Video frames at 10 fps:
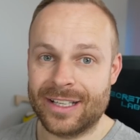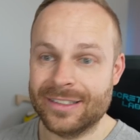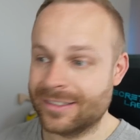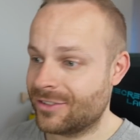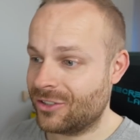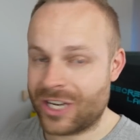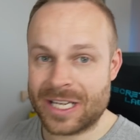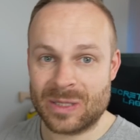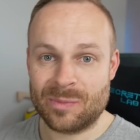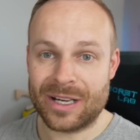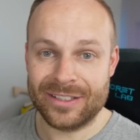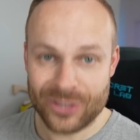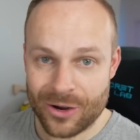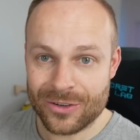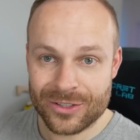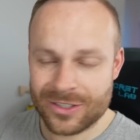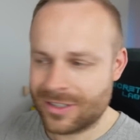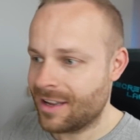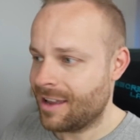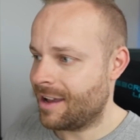and chased by
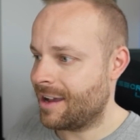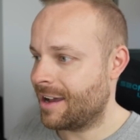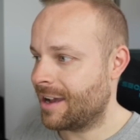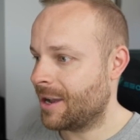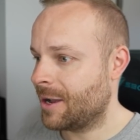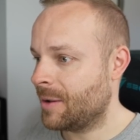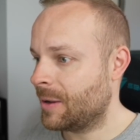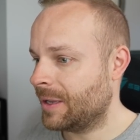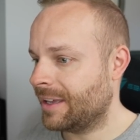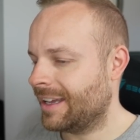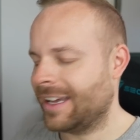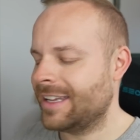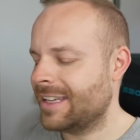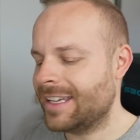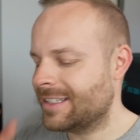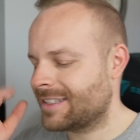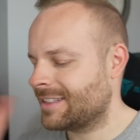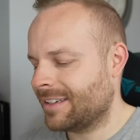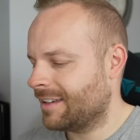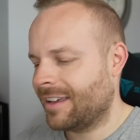dogs. Uh, it,
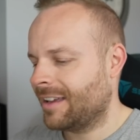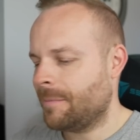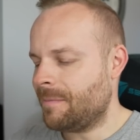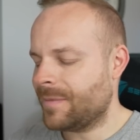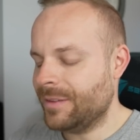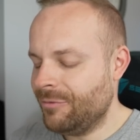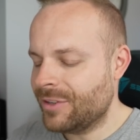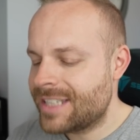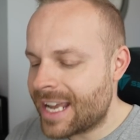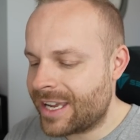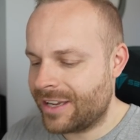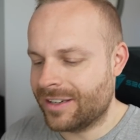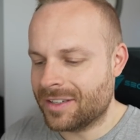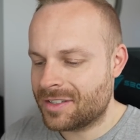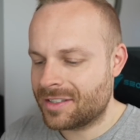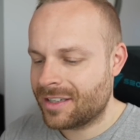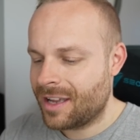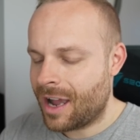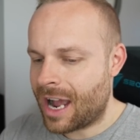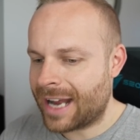it's ridiculous.
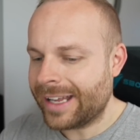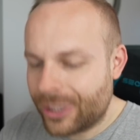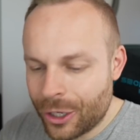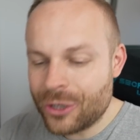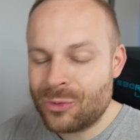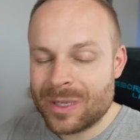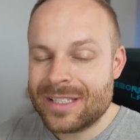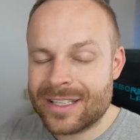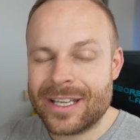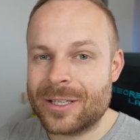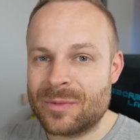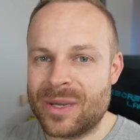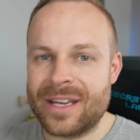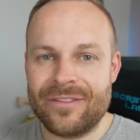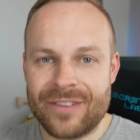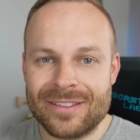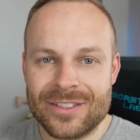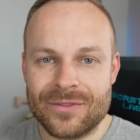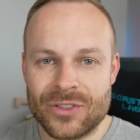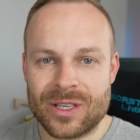And it could be seen as being
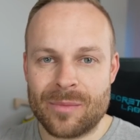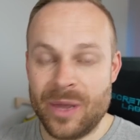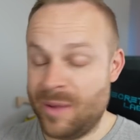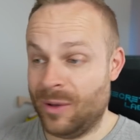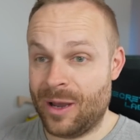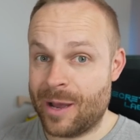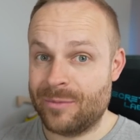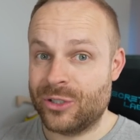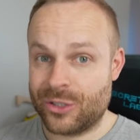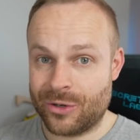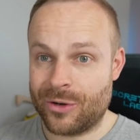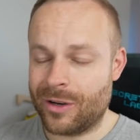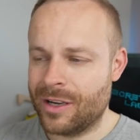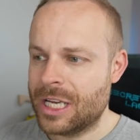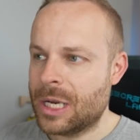offensive to some people, I'm sure.